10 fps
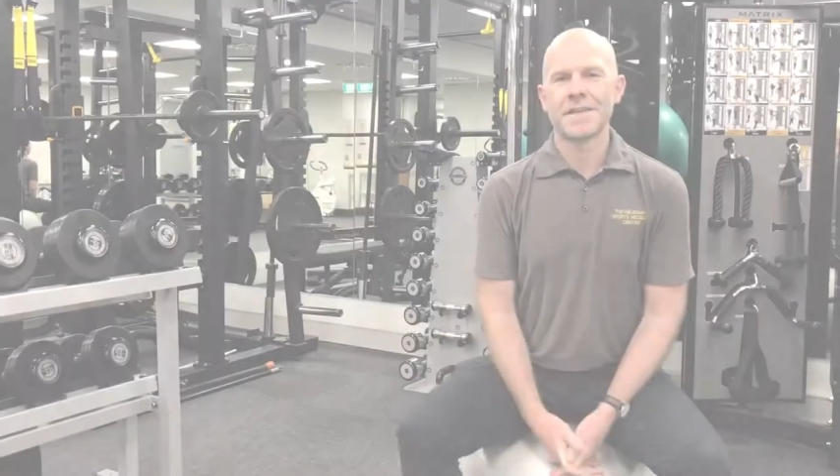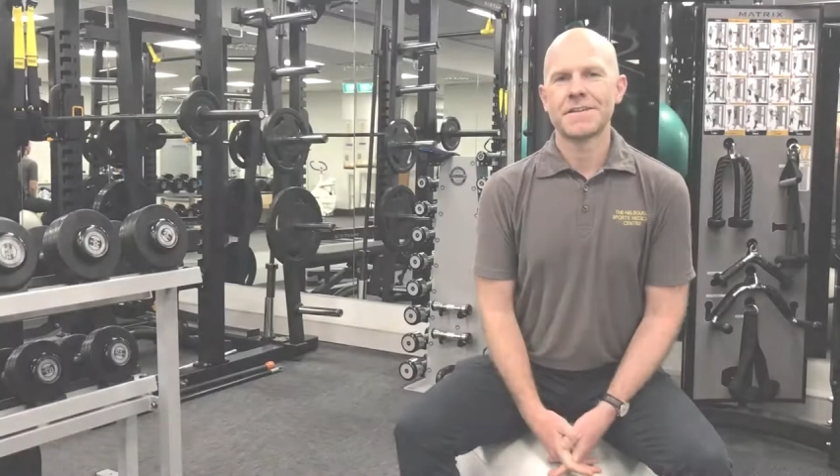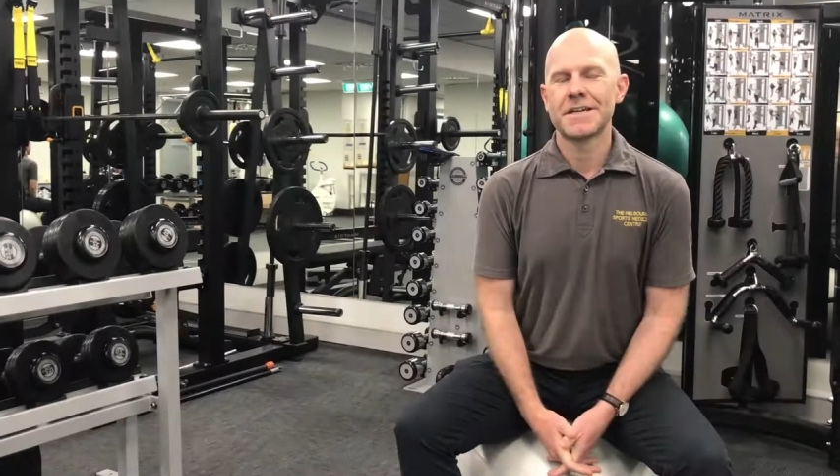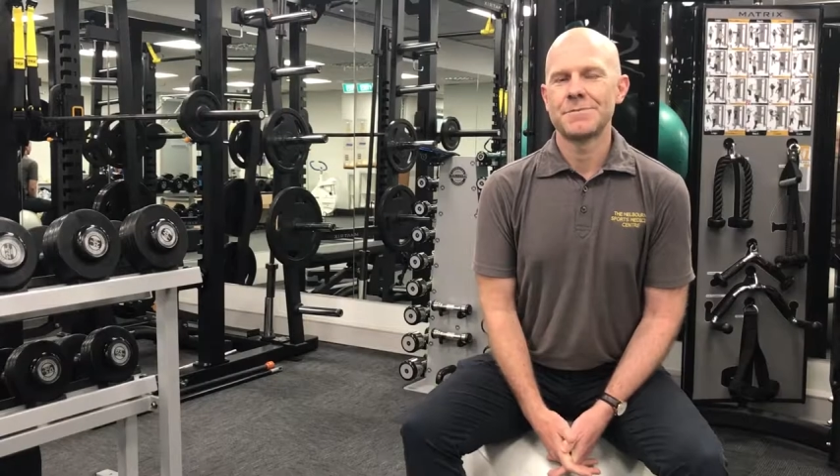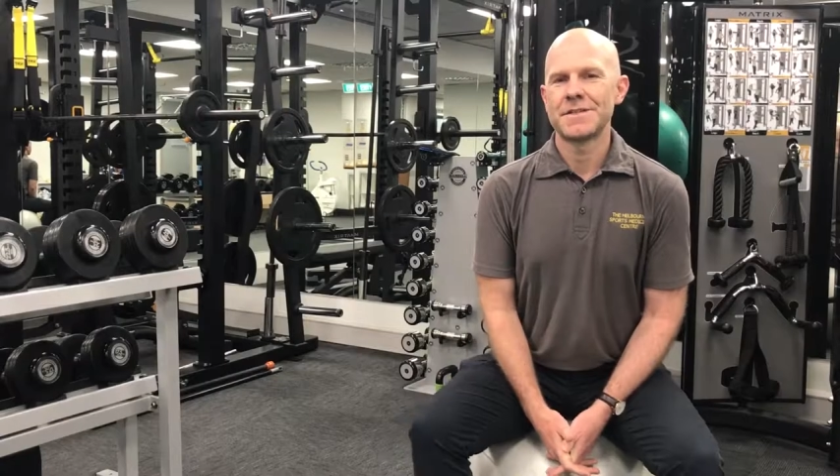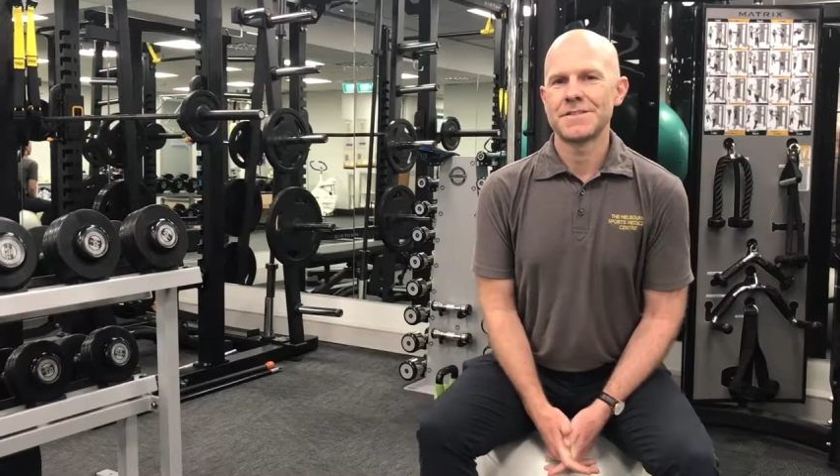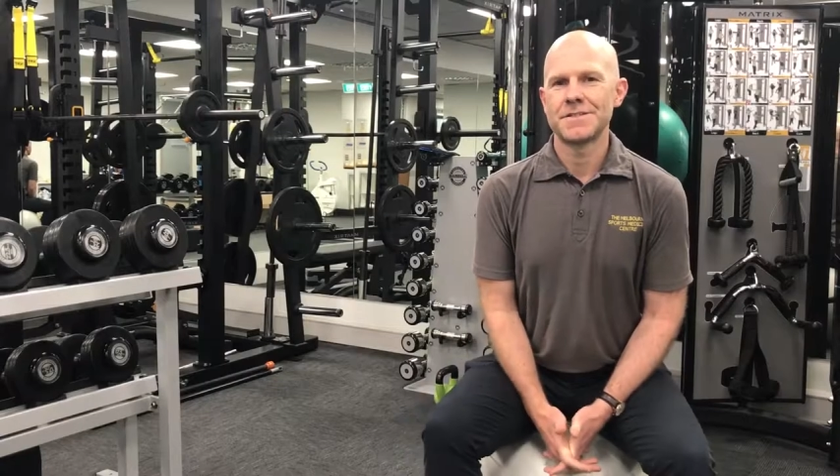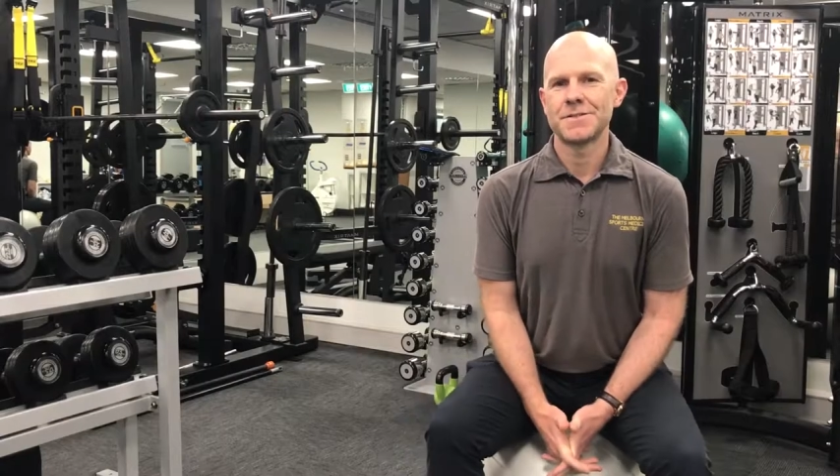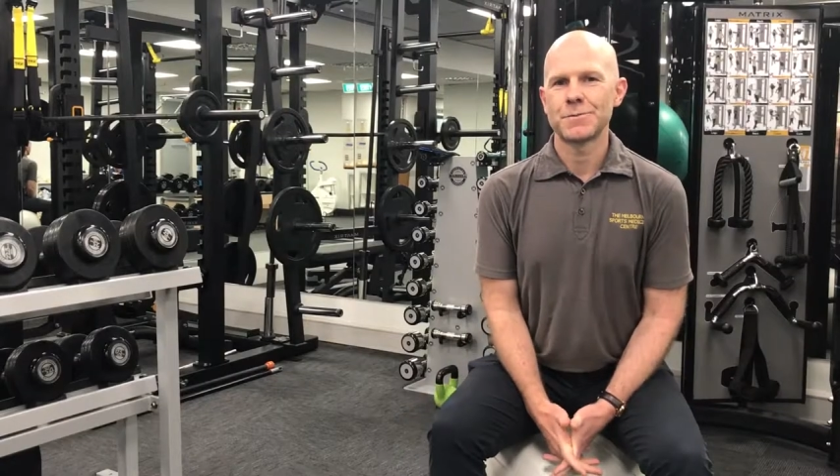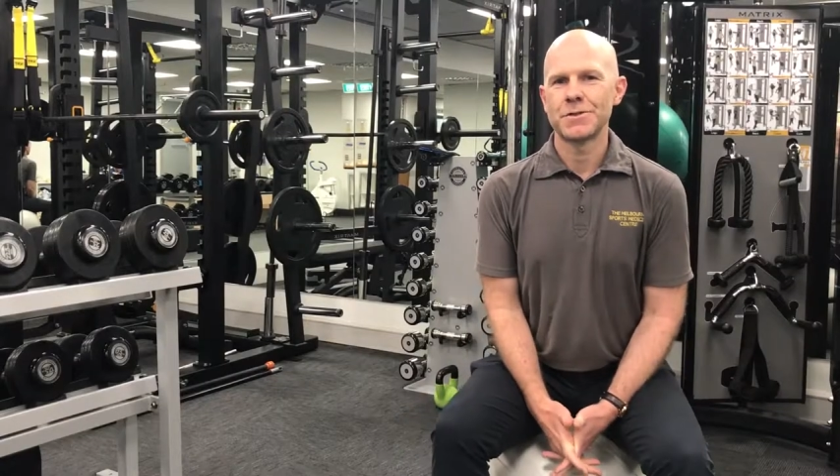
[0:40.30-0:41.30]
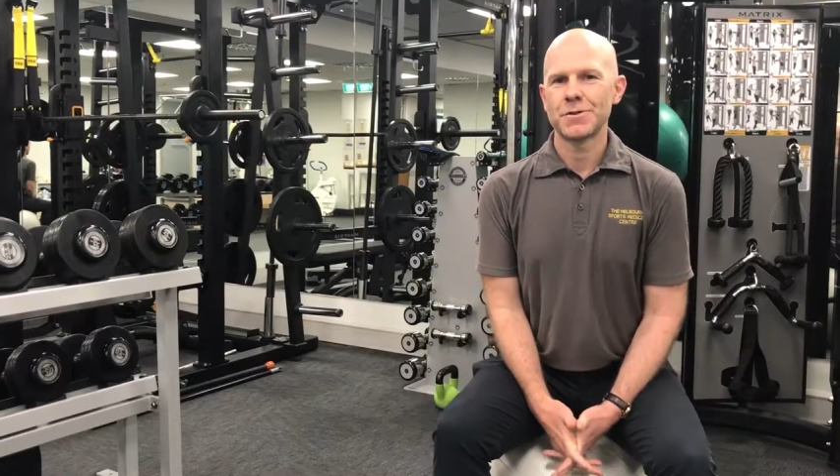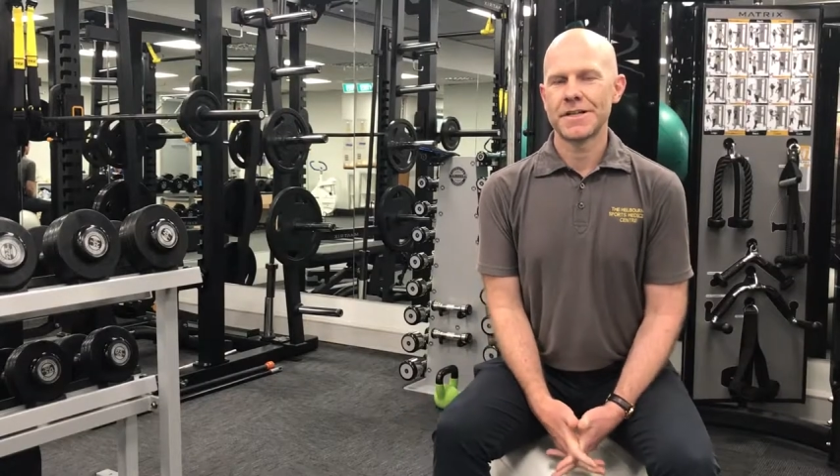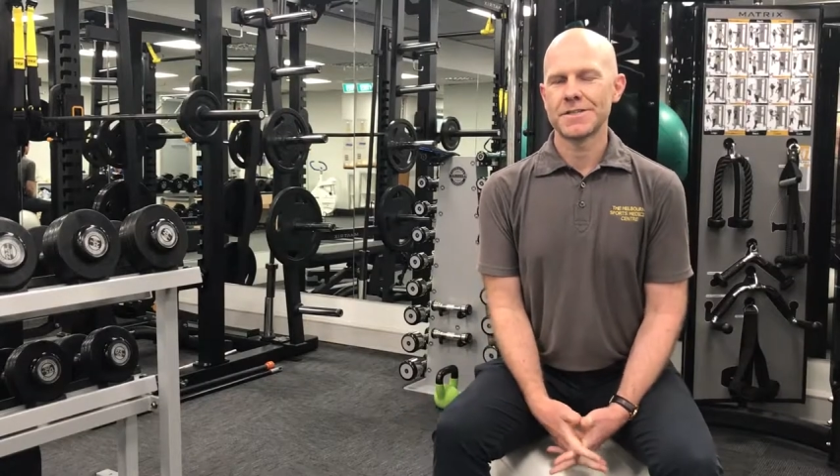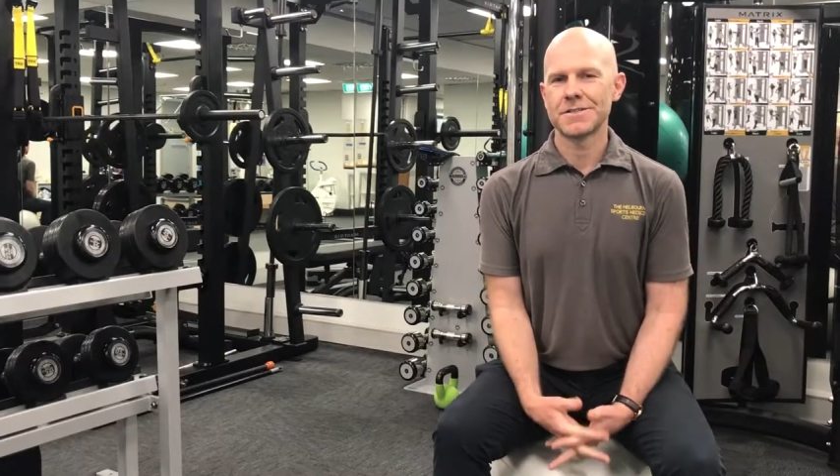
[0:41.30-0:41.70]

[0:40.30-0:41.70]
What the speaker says: the other key messages we're looking to